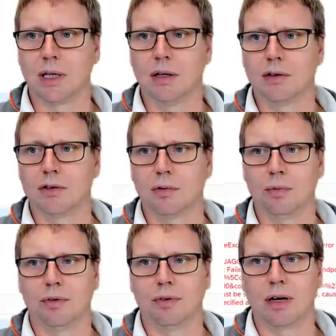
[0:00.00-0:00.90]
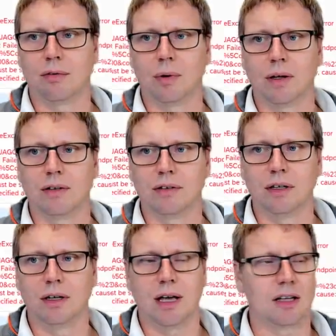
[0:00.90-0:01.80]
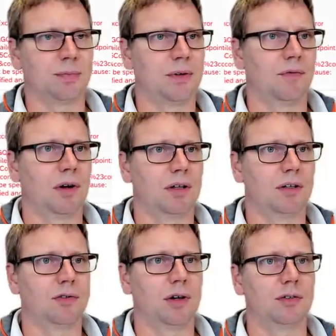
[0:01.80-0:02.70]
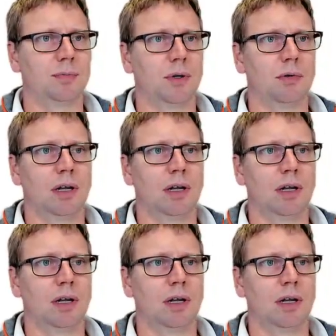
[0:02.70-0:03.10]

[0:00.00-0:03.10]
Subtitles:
so now we can see it has been run in trace mode,